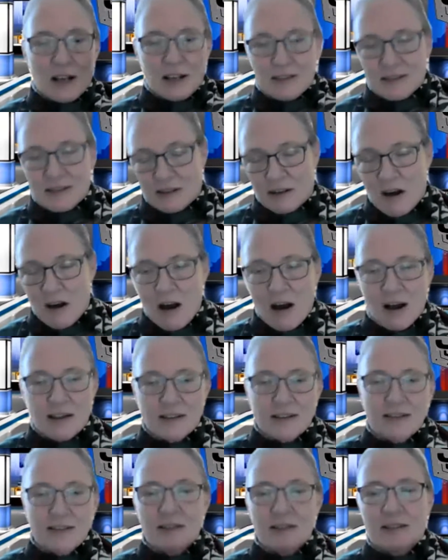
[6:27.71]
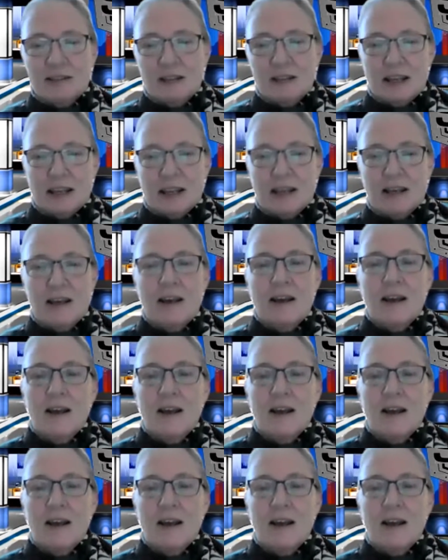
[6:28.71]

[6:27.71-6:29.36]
It's a constantly